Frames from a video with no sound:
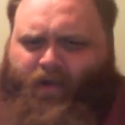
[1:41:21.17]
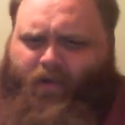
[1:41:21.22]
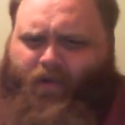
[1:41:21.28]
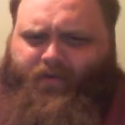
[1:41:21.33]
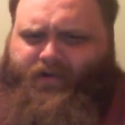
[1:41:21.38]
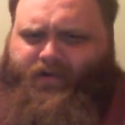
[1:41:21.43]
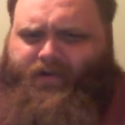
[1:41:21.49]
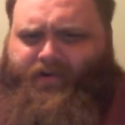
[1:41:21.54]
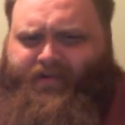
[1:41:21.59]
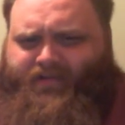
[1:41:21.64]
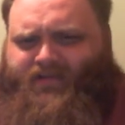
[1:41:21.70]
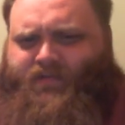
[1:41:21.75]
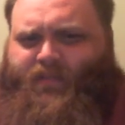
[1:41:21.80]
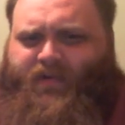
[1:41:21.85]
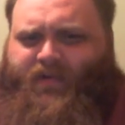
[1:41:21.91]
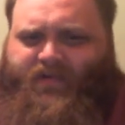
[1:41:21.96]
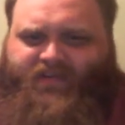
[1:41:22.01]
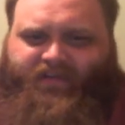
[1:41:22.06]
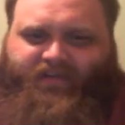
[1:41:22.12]
oh, you're a
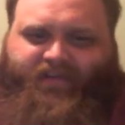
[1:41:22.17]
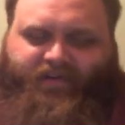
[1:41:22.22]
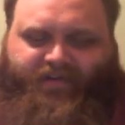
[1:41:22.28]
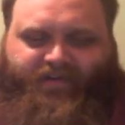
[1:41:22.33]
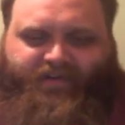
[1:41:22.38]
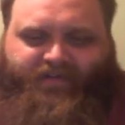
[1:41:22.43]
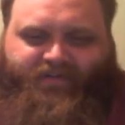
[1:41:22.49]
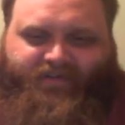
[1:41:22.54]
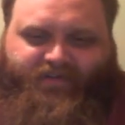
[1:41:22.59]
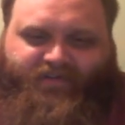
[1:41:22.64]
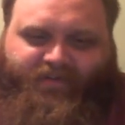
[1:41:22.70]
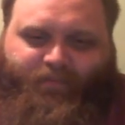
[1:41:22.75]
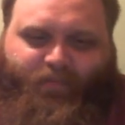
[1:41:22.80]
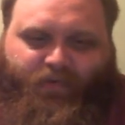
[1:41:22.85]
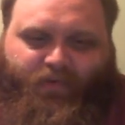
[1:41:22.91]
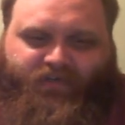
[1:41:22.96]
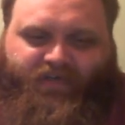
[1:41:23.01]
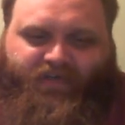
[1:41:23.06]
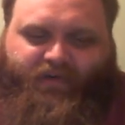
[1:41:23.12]
conspiracy theorist, or some
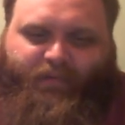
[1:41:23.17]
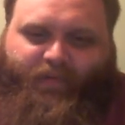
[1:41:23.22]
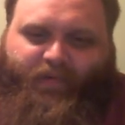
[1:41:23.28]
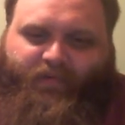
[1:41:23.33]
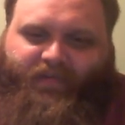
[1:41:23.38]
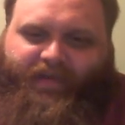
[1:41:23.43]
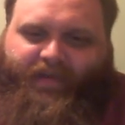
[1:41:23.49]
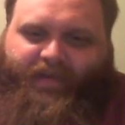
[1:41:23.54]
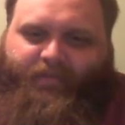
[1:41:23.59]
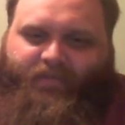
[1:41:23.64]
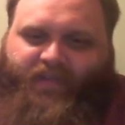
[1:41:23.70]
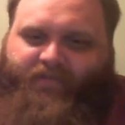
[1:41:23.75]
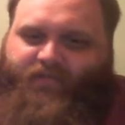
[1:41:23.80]
bullshit about that.